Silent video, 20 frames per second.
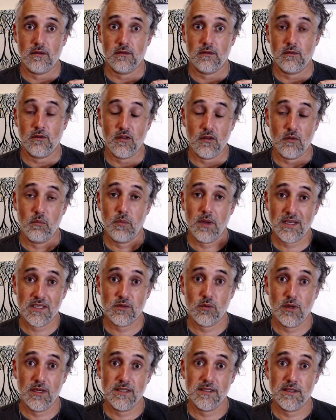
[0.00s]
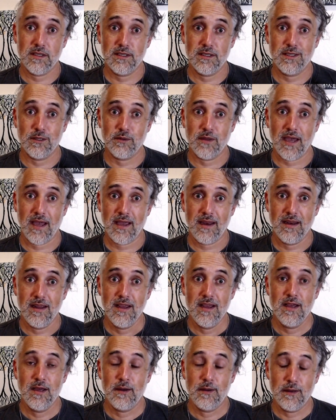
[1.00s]
One of the best ways to do that
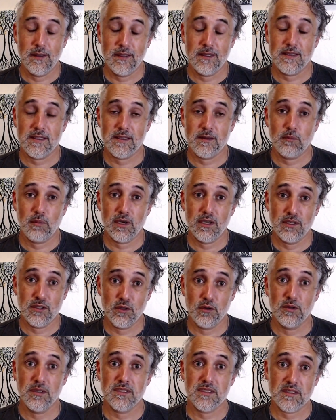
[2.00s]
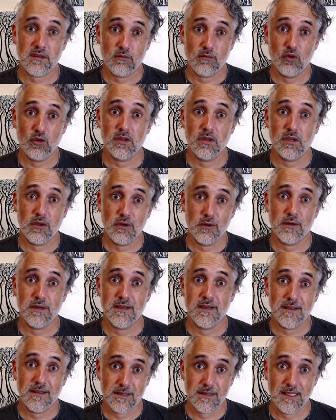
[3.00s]
is by doing some really good,
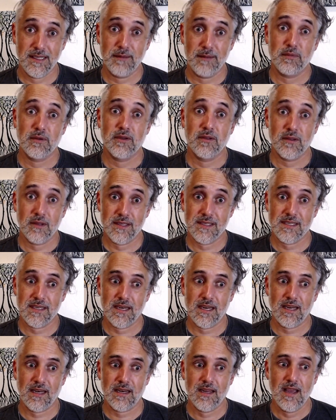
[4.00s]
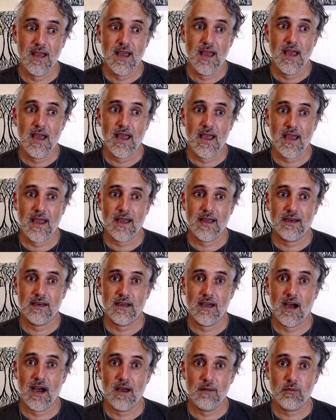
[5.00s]
deep listening. And
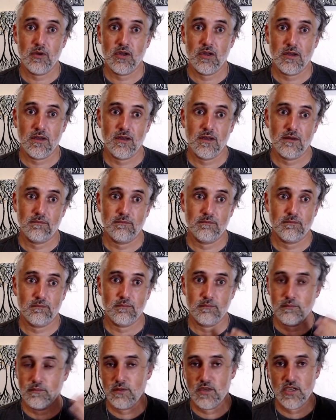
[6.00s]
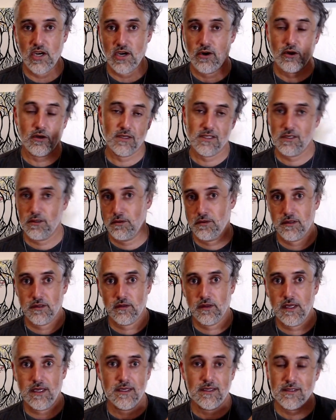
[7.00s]
I'm going to share also in the
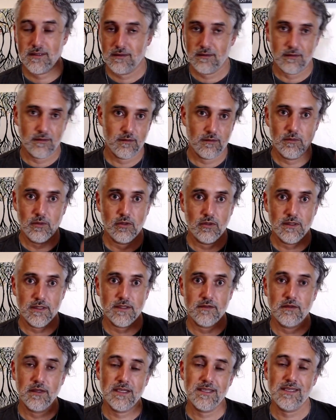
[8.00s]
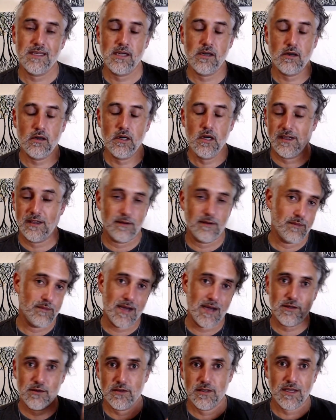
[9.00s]
links and all the millions of links here,
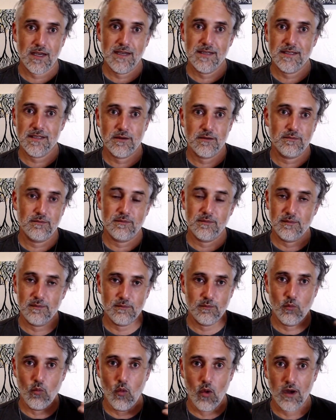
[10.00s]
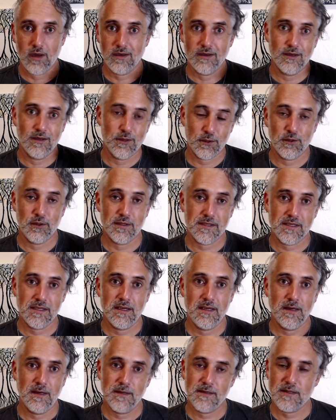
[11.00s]
exercise on what good
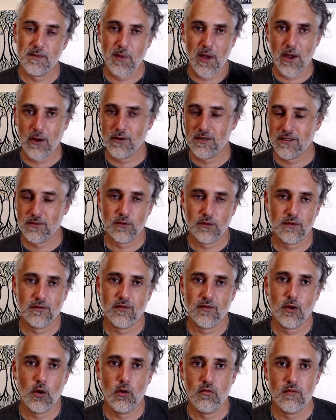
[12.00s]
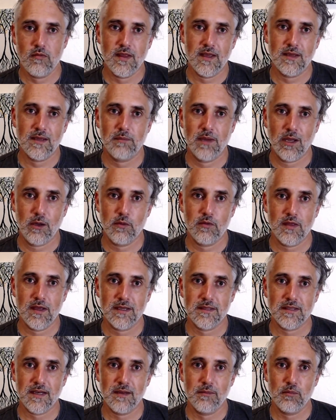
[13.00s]
listening is about. It's one of my own
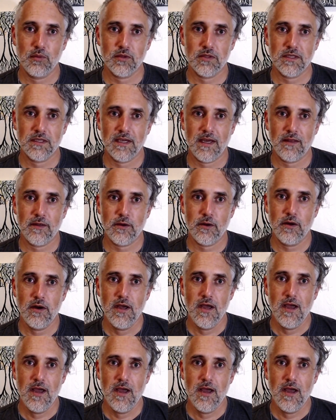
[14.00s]
things that I put together.